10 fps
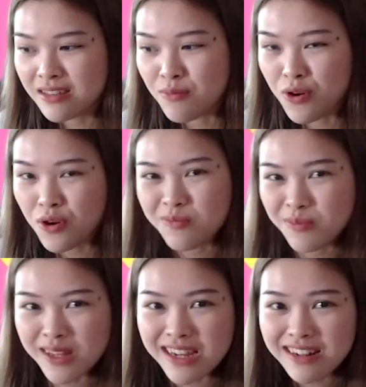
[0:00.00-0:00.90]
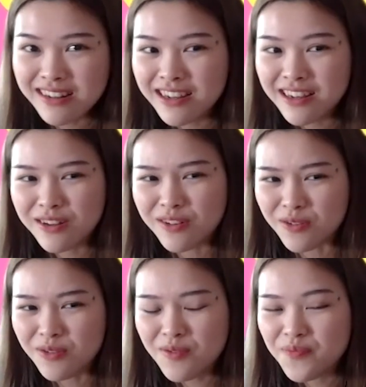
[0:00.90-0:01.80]
more complete, you
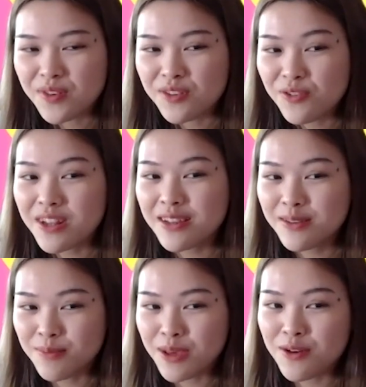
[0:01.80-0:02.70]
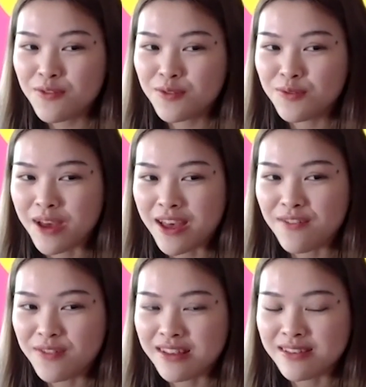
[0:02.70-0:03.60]
know. So it does pay off to
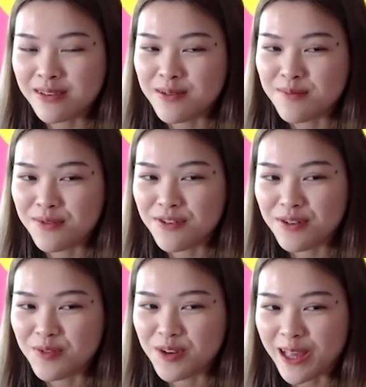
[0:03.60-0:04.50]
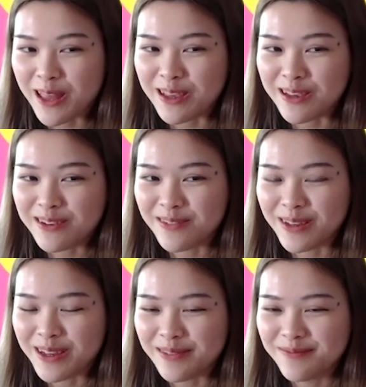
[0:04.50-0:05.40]
have that Singaporean work ethic.
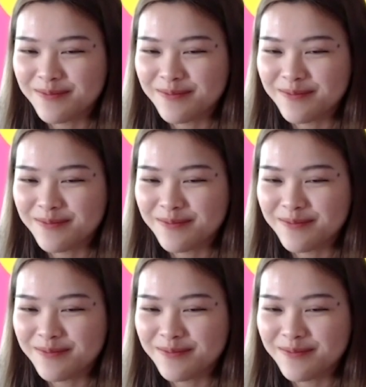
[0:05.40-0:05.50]
Okay,